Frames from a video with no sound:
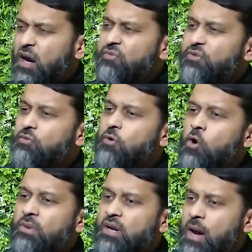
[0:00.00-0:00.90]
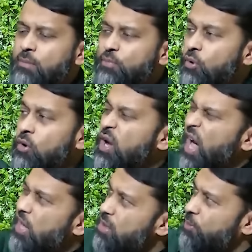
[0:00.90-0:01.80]
of the Roman emperor
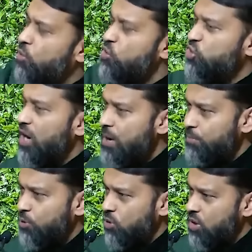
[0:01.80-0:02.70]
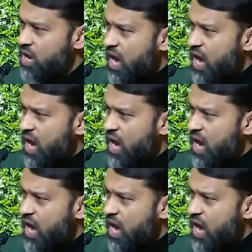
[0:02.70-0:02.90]
and the Persian emperor.